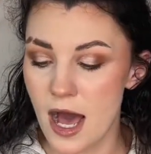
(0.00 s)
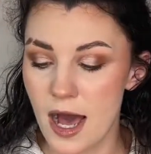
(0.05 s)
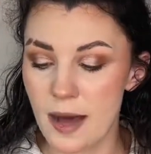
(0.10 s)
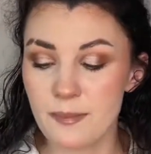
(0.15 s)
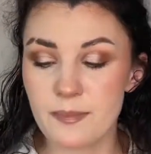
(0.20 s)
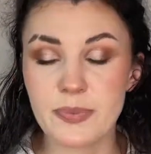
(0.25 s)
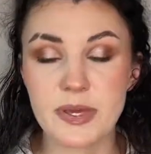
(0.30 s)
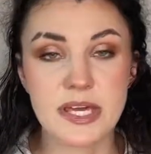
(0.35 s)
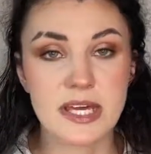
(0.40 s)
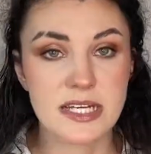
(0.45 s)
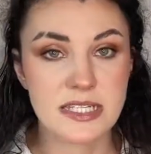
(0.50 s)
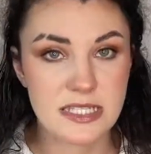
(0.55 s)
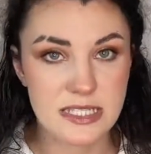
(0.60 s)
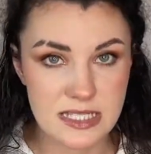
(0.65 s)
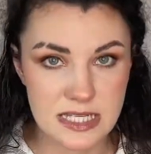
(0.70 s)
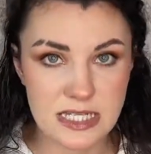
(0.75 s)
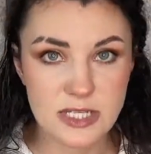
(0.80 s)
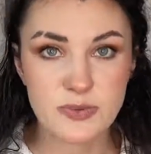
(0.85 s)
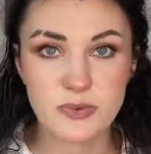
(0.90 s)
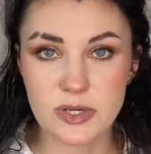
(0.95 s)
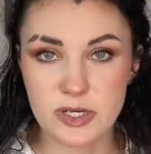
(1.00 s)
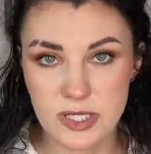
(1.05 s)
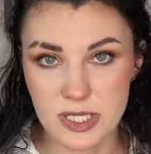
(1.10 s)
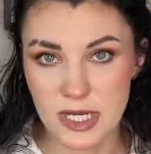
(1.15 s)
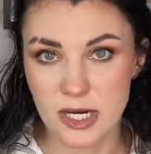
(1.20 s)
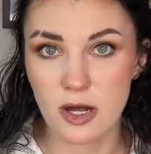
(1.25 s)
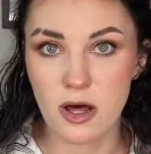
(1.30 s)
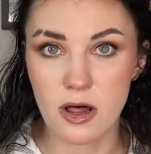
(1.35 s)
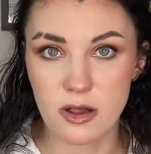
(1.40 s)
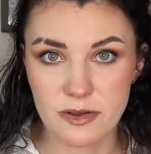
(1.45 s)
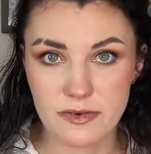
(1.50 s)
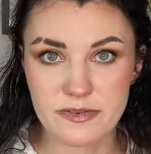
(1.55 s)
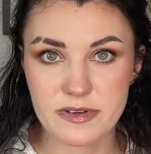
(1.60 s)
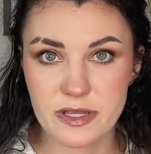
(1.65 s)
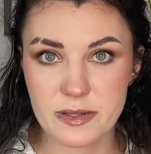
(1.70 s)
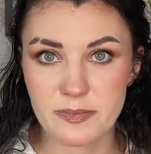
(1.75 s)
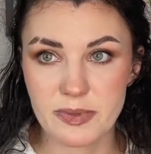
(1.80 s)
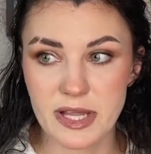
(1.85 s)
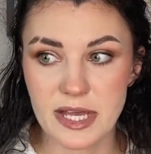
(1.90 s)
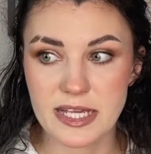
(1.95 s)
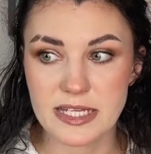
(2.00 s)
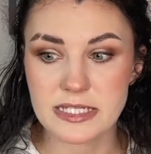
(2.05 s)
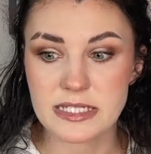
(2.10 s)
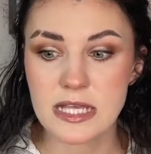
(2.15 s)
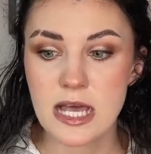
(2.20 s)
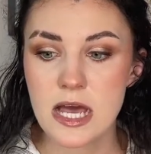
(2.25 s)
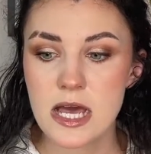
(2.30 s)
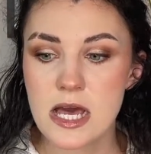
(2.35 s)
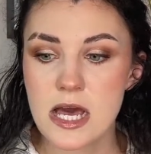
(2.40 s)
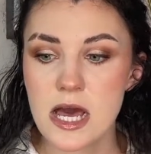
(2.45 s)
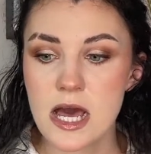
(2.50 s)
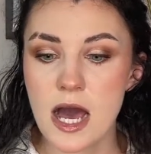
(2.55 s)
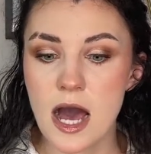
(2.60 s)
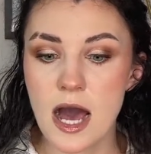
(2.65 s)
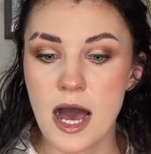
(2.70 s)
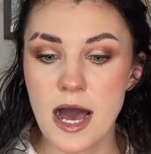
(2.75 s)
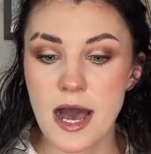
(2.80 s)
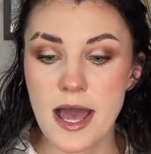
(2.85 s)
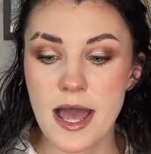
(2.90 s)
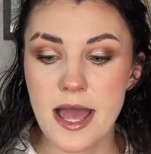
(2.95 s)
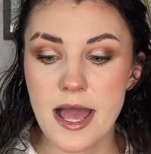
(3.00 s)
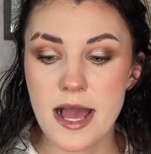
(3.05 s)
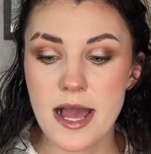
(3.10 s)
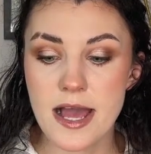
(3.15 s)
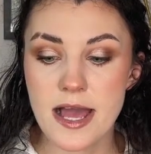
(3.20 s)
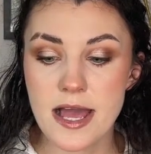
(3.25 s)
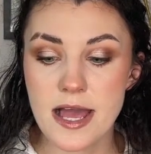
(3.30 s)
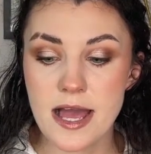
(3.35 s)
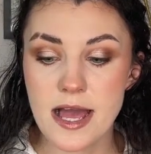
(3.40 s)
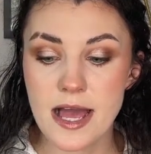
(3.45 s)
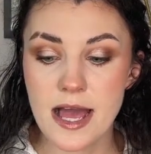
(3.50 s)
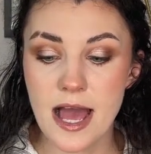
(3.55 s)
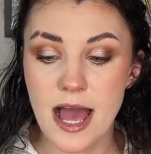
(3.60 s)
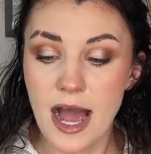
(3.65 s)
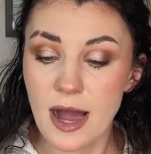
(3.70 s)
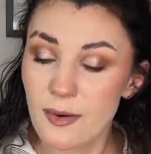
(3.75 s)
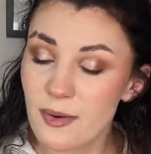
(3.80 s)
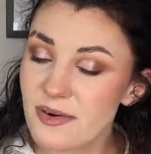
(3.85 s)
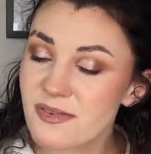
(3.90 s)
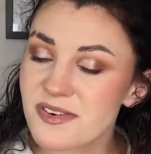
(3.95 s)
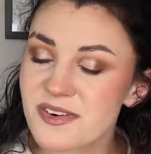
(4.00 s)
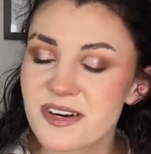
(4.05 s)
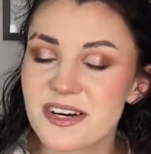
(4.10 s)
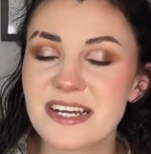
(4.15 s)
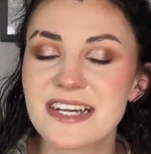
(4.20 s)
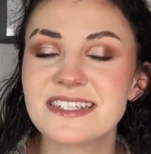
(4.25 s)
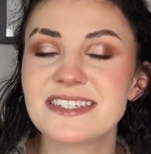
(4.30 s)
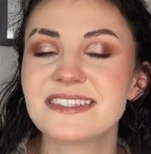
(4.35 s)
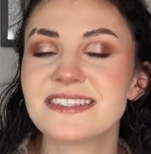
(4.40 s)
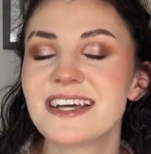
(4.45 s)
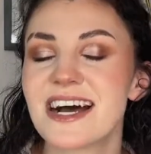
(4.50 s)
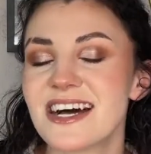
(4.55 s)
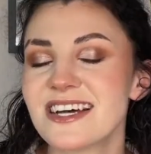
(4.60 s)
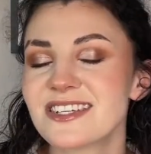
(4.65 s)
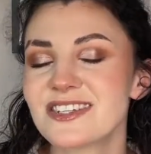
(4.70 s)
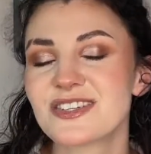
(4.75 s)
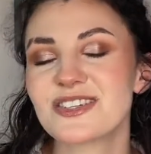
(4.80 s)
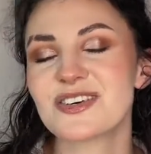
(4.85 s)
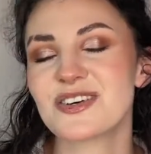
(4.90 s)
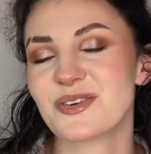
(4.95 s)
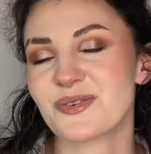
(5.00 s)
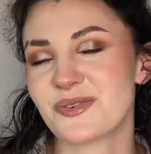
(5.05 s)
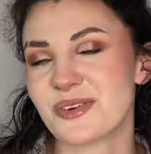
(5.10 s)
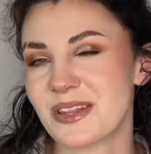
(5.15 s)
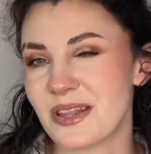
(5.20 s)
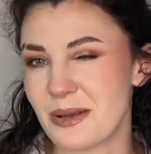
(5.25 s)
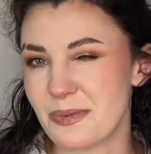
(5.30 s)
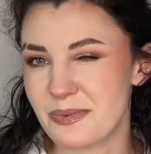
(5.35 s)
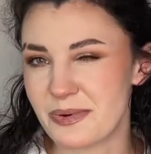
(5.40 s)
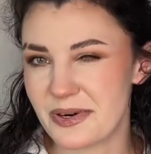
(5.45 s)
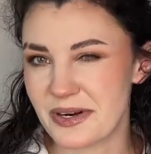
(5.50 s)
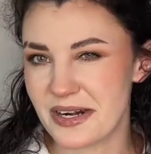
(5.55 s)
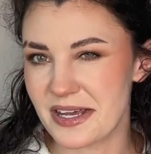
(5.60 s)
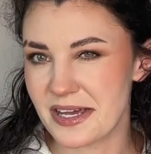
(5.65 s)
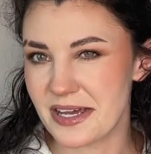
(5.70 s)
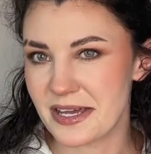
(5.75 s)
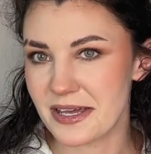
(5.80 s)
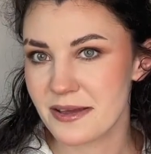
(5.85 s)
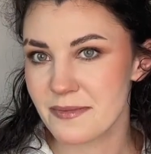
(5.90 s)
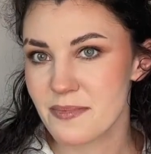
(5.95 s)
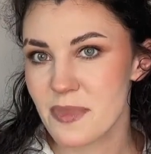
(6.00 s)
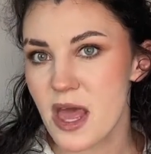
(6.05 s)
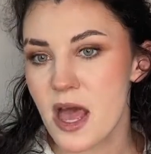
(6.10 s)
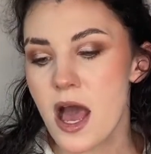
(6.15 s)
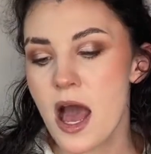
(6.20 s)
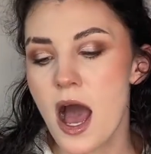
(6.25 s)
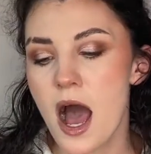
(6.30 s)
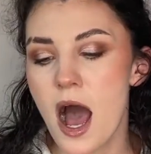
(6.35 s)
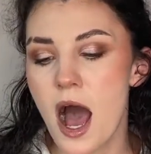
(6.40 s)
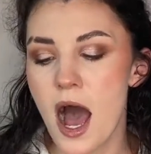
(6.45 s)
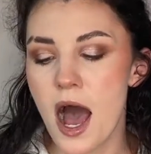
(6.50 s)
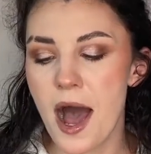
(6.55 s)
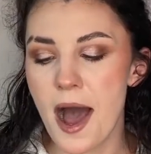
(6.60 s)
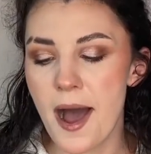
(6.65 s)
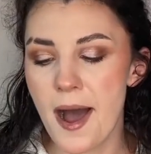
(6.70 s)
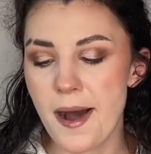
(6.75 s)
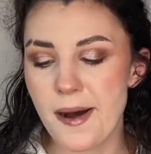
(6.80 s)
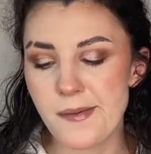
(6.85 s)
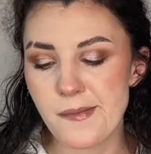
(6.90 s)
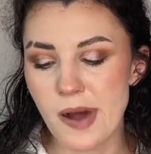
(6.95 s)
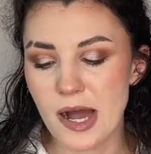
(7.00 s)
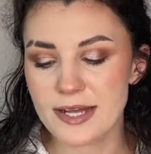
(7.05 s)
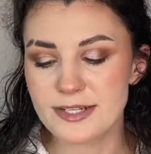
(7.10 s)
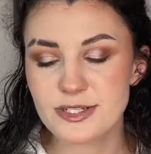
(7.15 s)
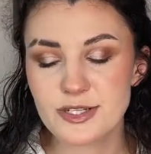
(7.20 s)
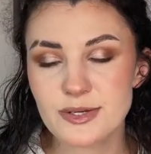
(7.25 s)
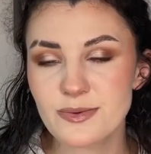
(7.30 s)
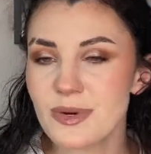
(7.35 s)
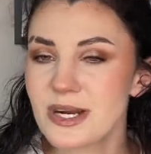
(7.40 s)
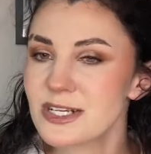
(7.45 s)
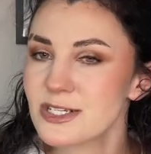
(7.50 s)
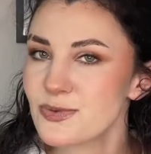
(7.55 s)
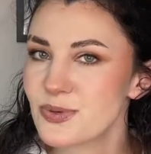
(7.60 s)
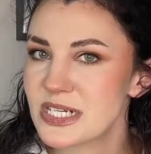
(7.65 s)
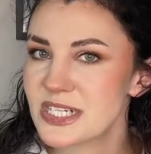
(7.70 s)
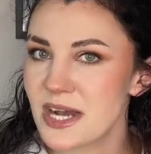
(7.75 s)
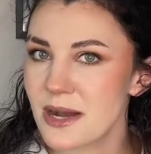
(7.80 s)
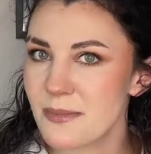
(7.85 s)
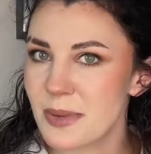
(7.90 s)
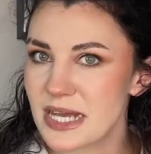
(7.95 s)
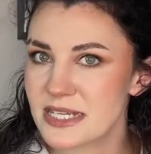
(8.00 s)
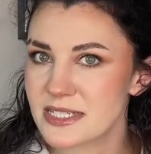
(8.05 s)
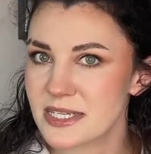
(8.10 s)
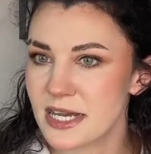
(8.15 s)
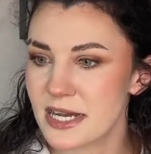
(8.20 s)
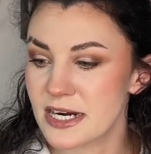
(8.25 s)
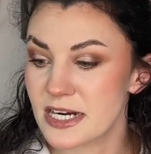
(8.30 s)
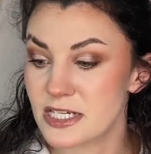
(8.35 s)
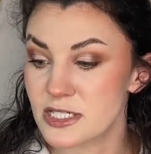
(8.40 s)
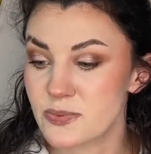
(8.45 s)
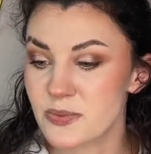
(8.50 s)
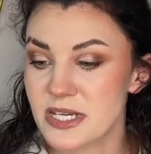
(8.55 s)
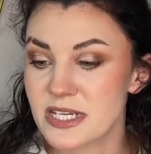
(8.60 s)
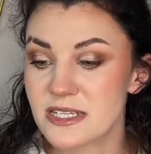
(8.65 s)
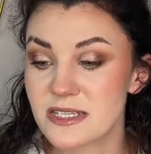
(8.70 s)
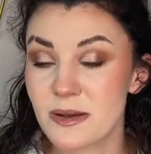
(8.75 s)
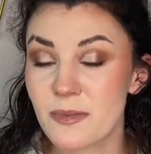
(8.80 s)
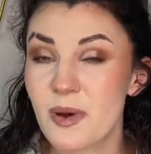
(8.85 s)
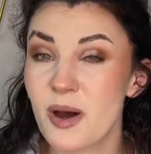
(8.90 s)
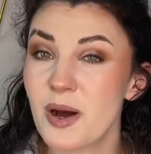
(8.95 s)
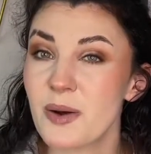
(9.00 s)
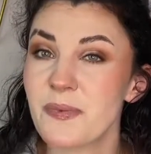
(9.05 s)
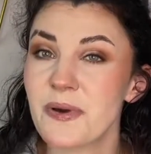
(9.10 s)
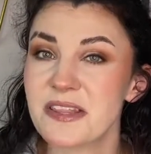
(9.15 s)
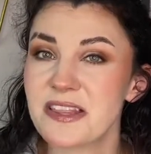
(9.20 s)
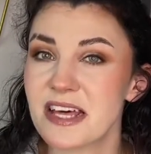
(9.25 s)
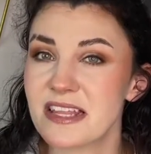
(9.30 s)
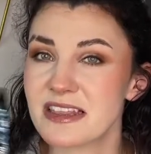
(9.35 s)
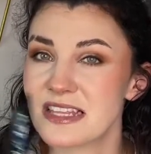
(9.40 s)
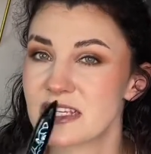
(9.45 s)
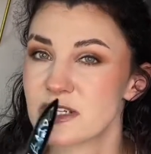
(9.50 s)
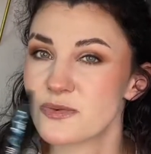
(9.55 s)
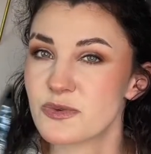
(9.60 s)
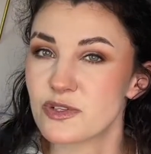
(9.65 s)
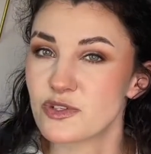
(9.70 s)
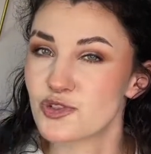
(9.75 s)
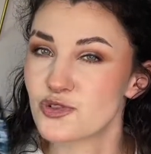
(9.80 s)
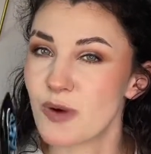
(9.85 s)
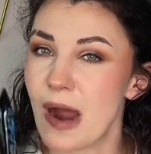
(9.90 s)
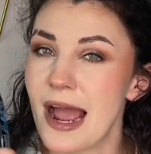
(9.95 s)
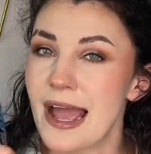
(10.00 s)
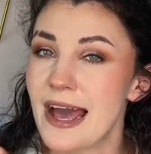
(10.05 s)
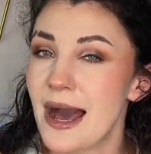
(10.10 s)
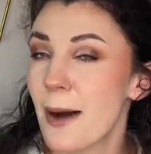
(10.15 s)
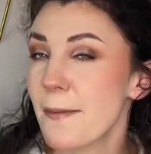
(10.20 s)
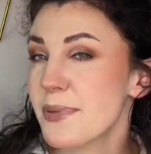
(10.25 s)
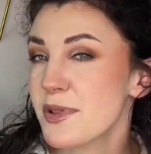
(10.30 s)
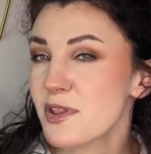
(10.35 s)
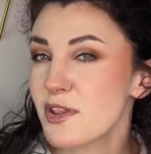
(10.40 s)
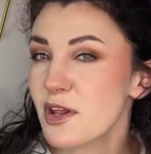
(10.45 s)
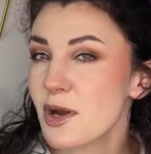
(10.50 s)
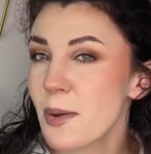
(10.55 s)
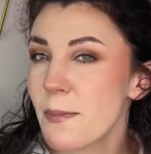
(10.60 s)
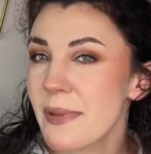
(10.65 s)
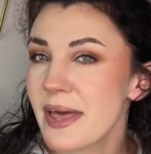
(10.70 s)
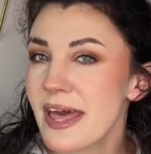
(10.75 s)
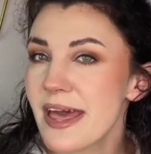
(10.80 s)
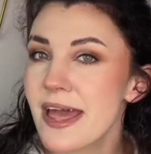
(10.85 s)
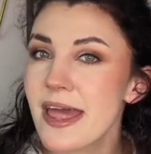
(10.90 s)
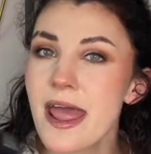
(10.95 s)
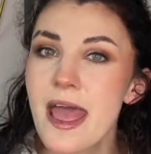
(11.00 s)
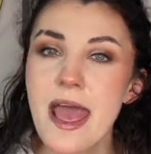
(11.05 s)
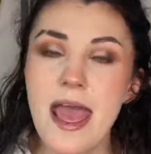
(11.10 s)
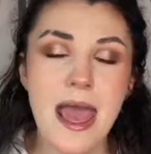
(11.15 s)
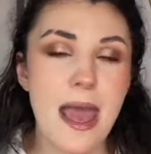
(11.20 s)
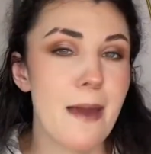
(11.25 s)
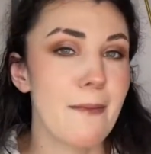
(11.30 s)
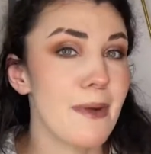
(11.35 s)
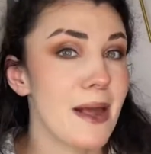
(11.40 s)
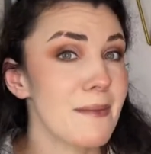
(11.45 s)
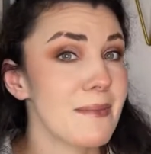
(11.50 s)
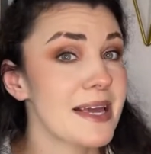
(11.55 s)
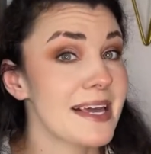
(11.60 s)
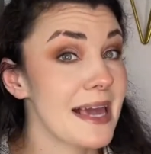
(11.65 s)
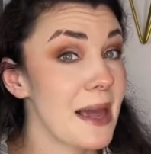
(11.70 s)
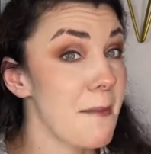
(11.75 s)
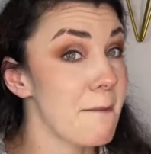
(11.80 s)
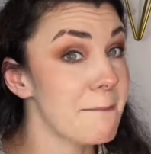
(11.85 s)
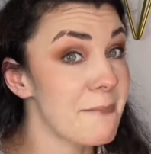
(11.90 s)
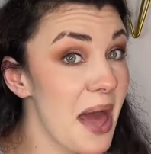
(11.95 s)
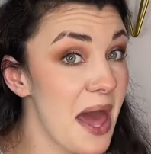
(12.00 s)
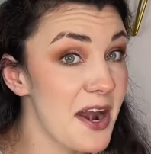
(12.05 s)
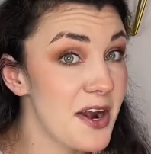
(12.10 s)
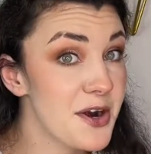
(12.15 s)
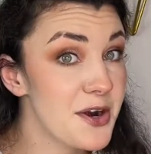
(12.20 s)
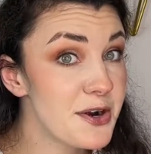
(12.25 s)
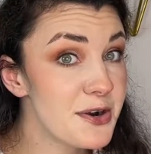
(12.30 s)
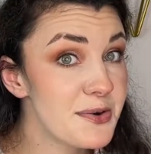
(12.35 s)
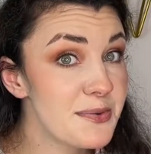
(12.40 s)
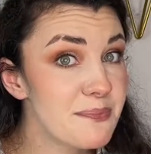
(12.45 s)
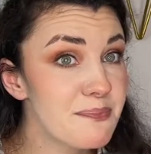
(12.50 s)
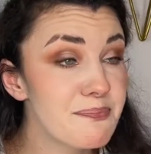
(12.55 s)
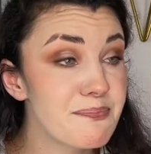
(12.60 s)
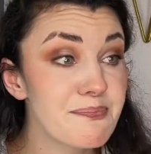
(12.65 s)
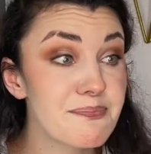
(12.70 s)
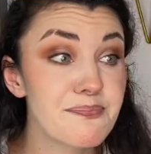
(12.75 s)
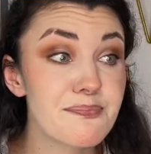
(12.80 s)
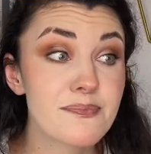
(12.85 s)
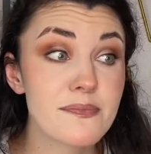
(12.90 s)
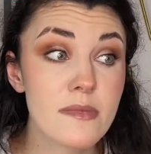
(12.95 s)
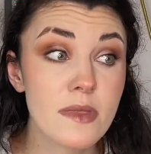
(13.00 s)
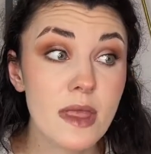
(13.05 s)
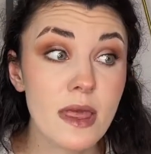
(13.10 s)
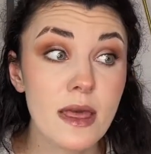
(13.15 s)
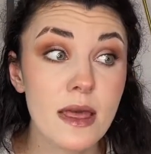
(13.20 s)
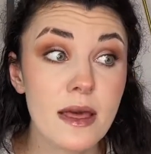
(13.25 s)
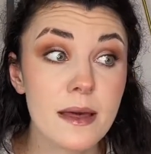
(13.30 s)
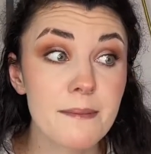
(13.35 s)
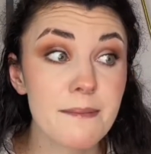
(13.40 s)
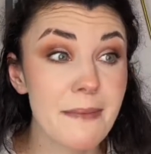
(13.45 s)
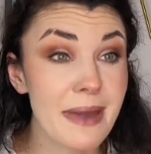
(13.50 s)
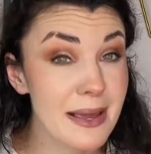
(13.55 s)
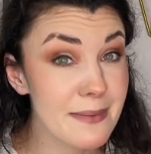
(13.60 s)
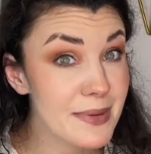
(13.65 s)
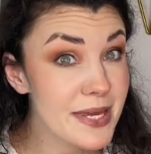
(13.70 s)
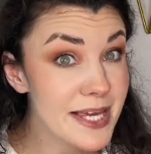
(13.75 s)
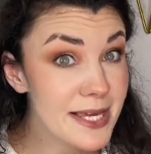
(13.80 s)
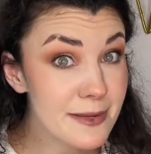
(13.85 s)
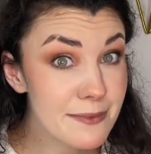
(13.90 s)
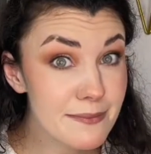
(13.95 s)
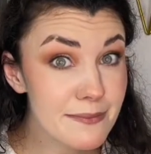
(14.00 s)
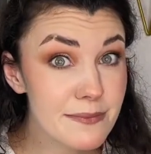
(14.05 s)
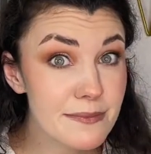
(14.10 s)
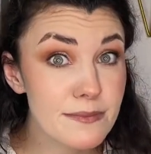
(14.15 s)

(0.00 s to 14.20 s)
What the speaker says: because this will get all over the place. However, it does look really pretty. I do want to switch out mascaras because I'm hoping that this will dry up a little bit and maybe get better. Maybe.